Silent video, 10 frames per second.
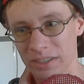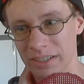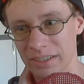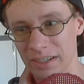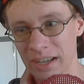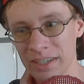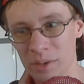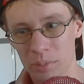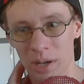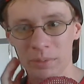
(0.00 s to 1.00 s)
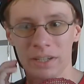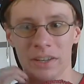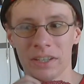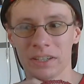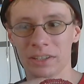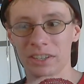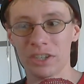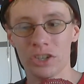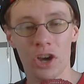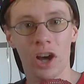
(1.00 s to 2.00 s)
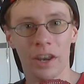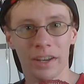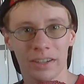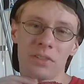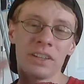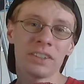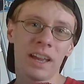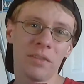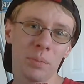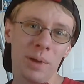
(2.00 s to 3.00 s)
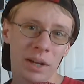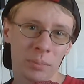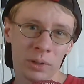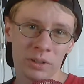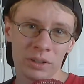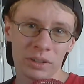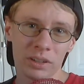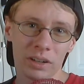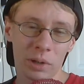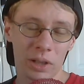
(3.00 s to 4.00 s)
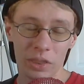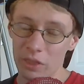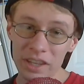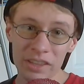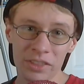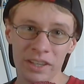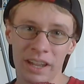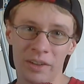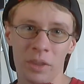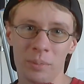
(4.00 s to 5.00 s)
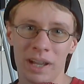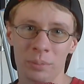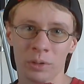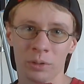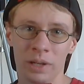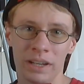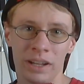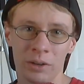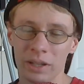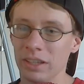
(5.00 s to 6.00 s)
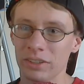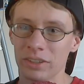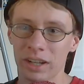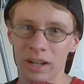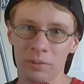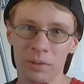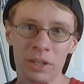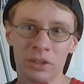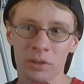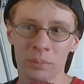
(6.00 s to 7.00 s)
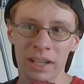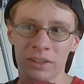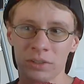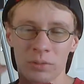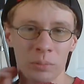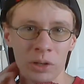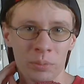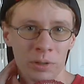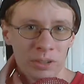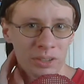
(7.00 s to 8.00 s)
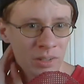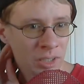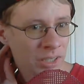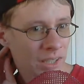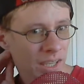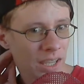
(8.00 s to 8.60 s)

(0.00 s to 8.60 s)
Like I can't promise anything until it's done. Things I have on the back burner, well, the thing I have on the back burner right now is uh, 50 Turn Madness for Mario Party 7.